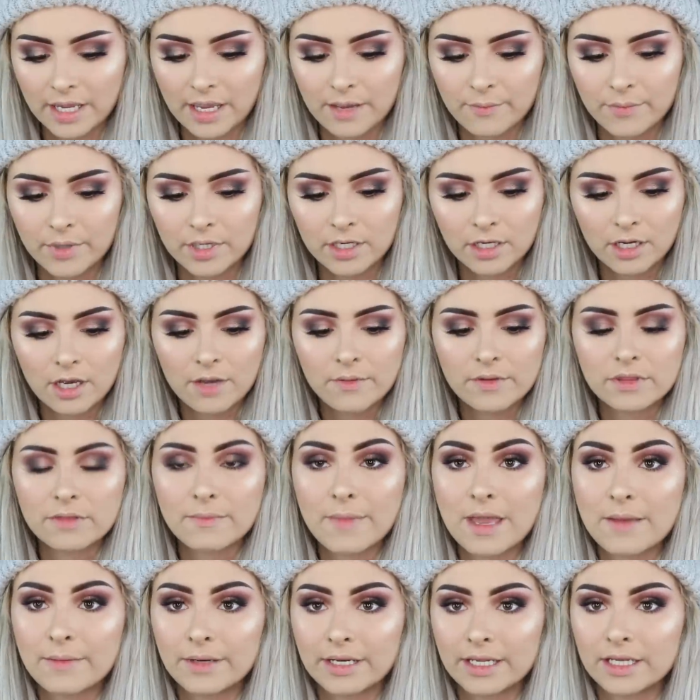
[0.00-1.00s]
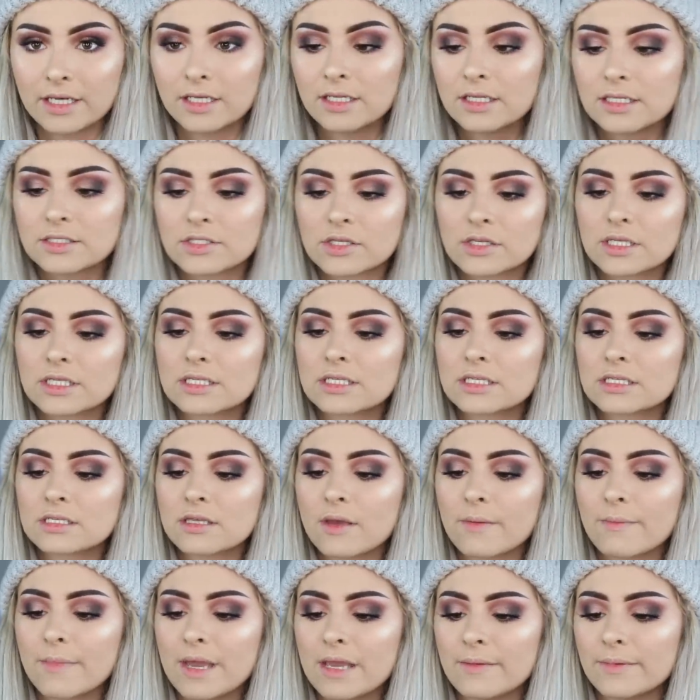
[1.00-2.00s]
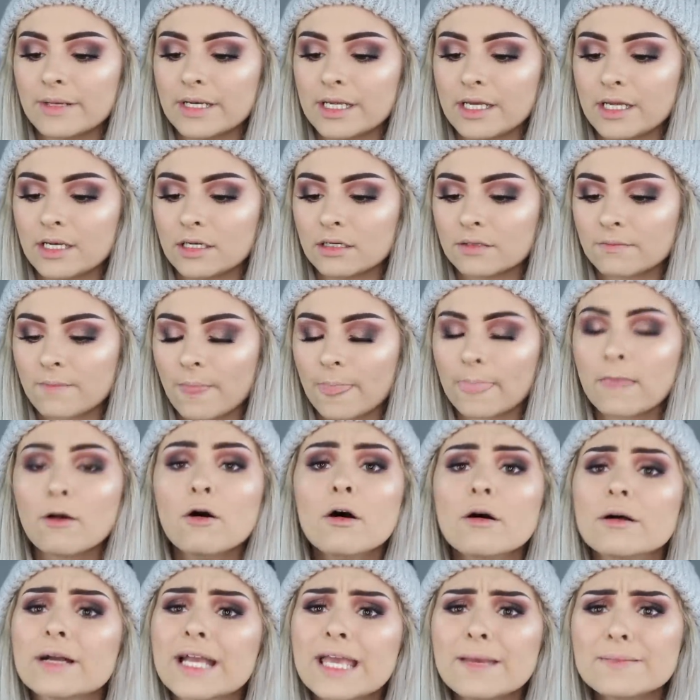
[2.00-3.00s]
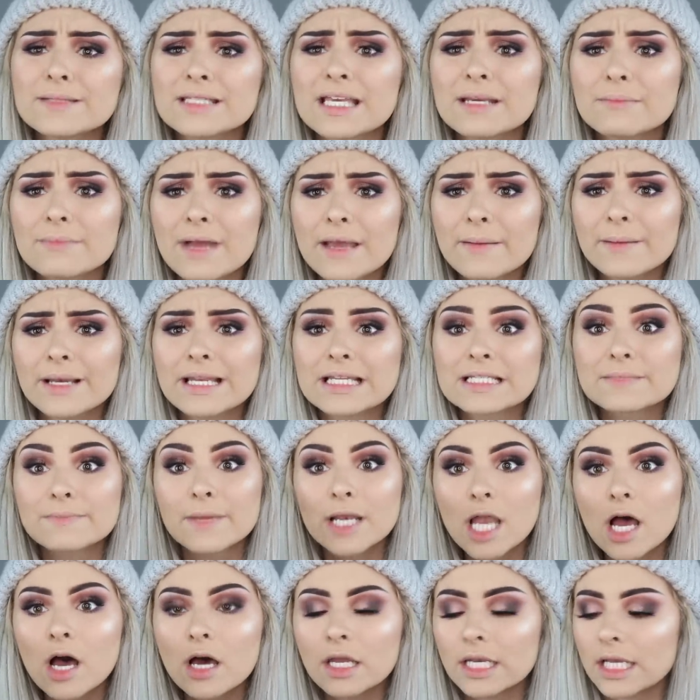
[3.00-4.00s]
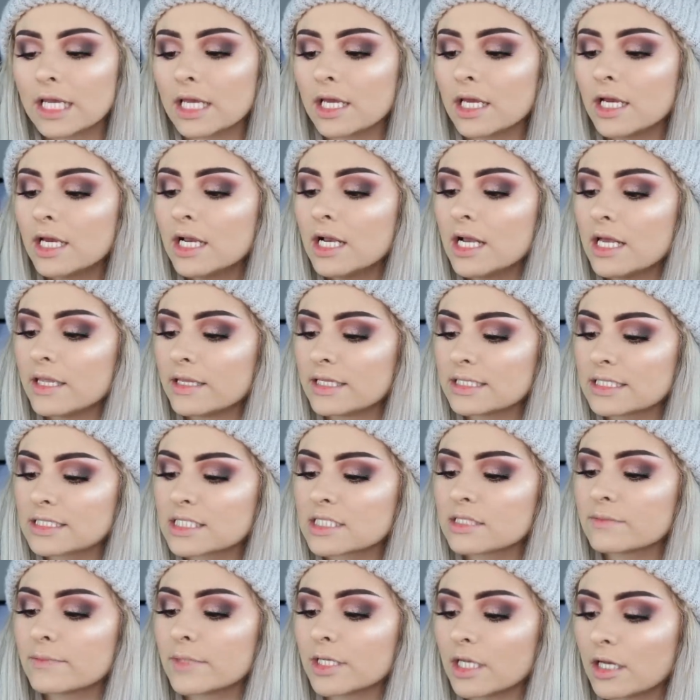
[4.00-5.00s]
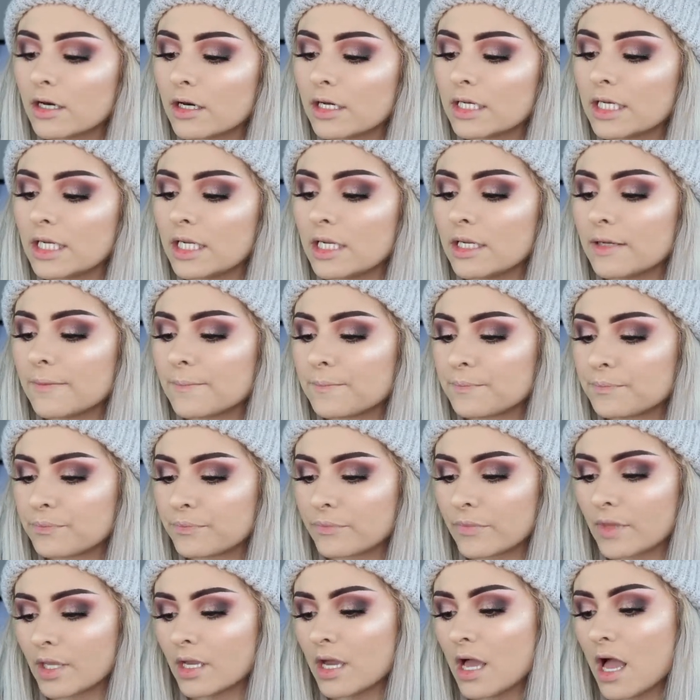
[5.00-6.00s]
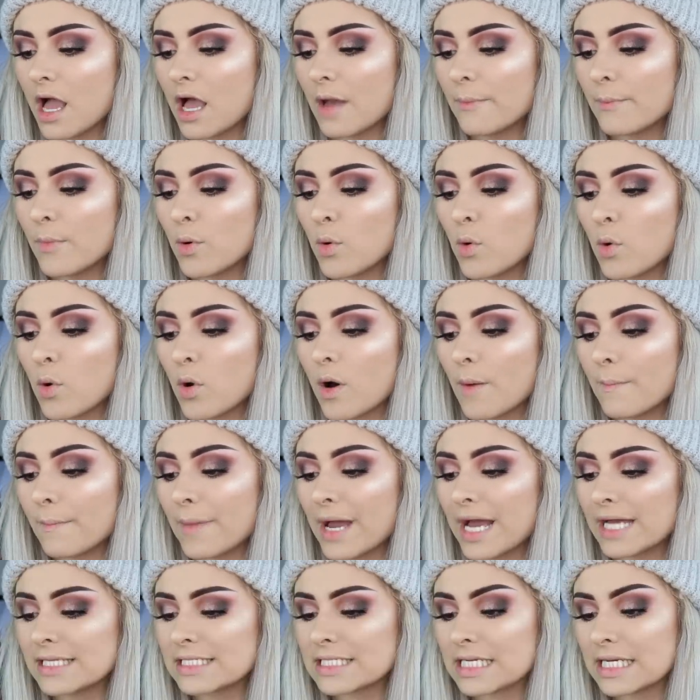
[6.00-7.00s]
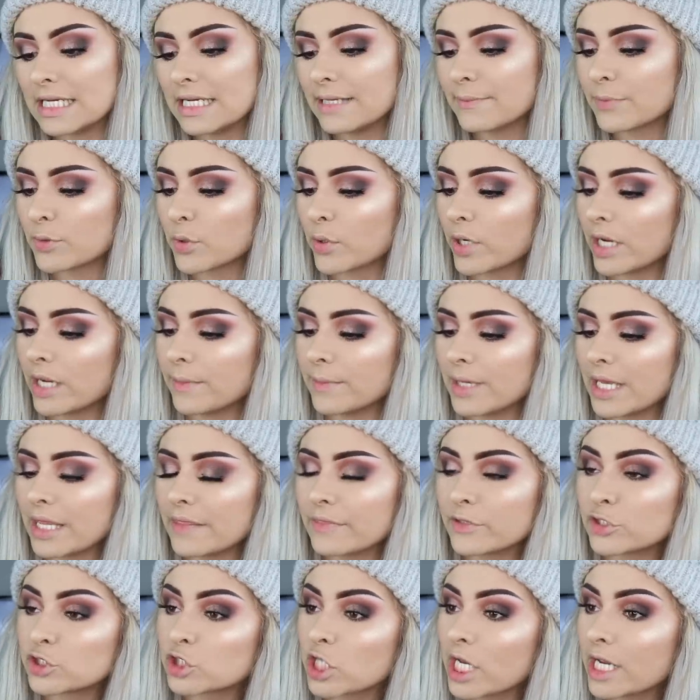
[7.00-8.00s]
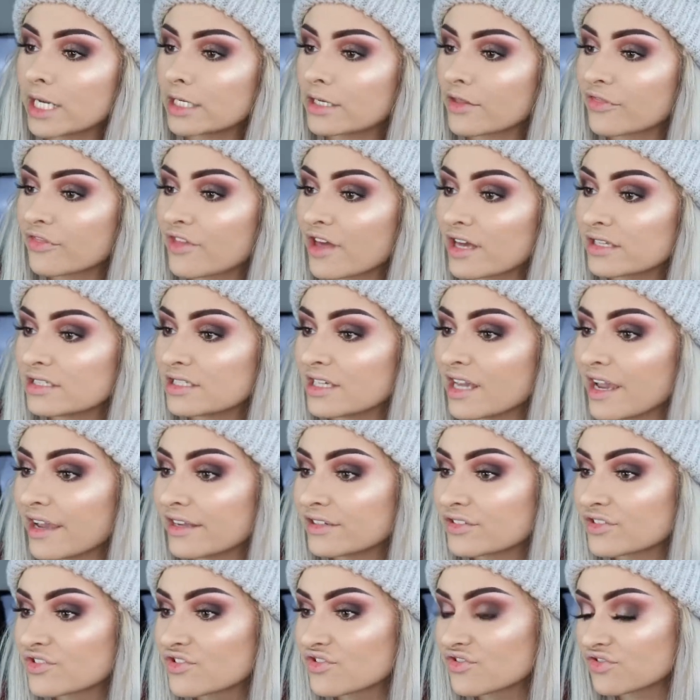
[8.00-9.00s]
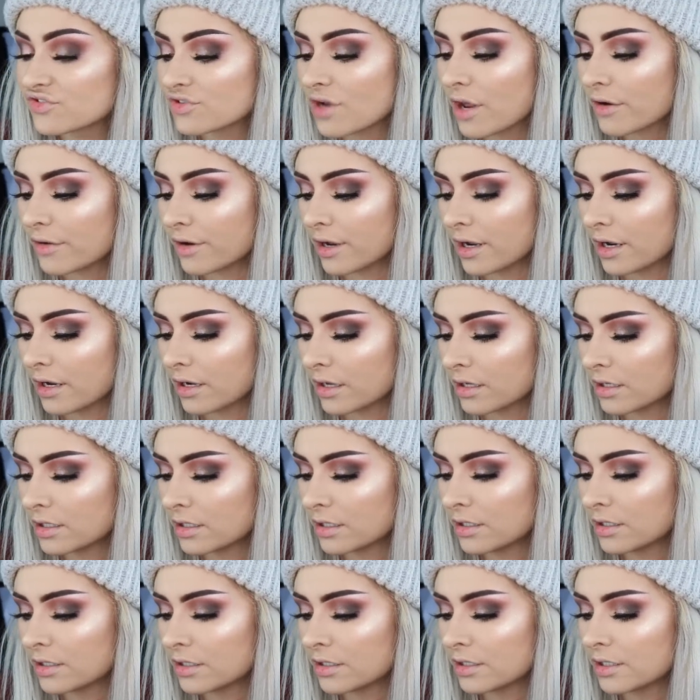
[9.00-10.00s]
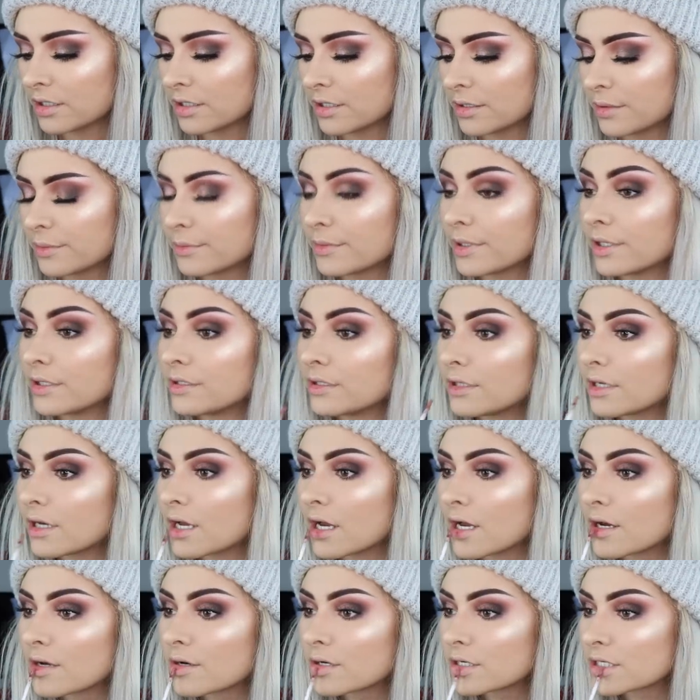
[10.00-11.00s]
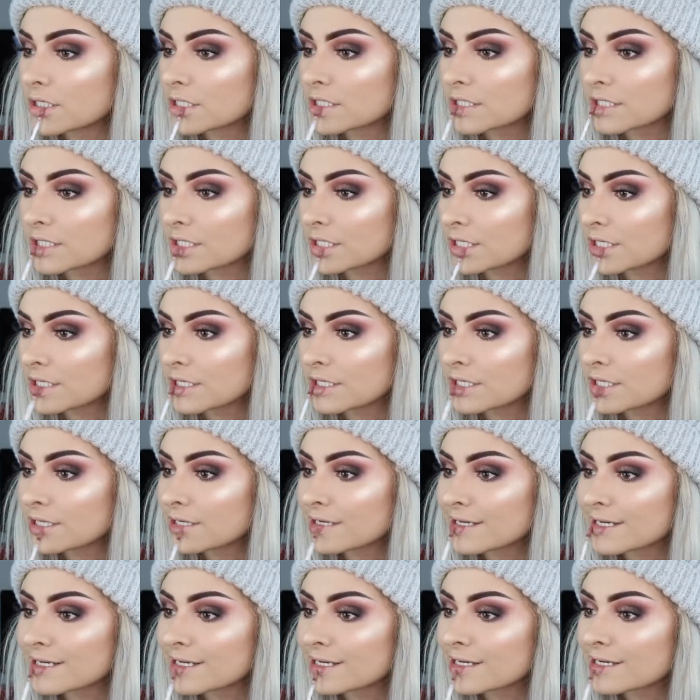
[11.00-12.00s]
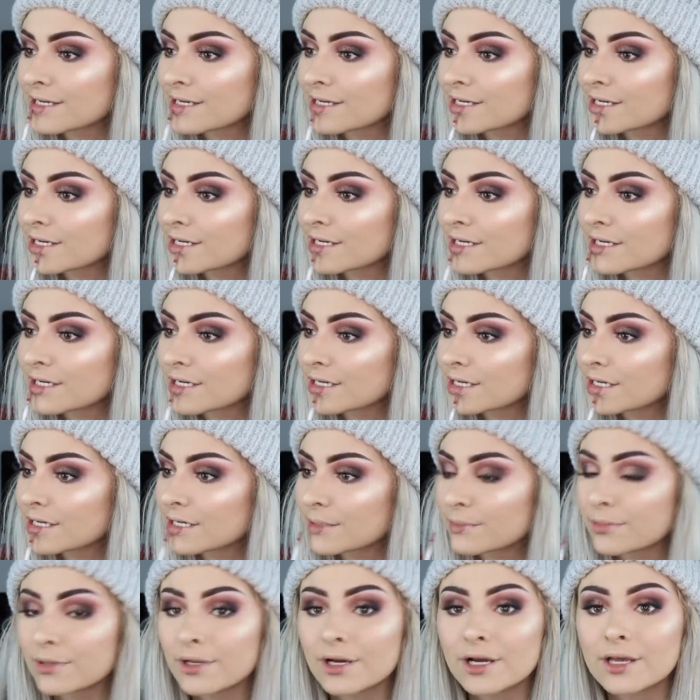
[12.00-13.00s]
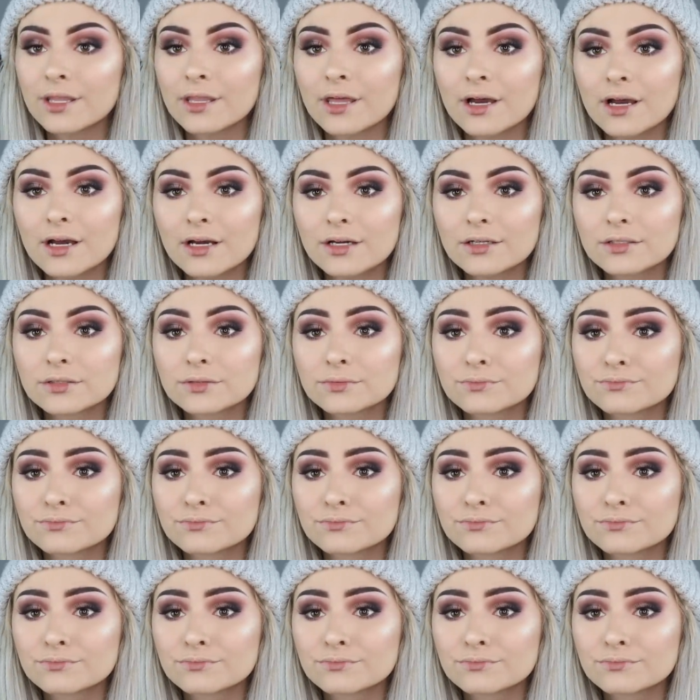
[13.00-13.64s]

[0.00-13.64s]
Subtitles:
Okay, we're gonna go with Maybelline. So this is Maybelline. Oh, I keep saying Maybelline, it's Milani. This is the Milani Amore Matte Lip Cream in the shade 38 Stunning. And yeah, we're just gonna apply that.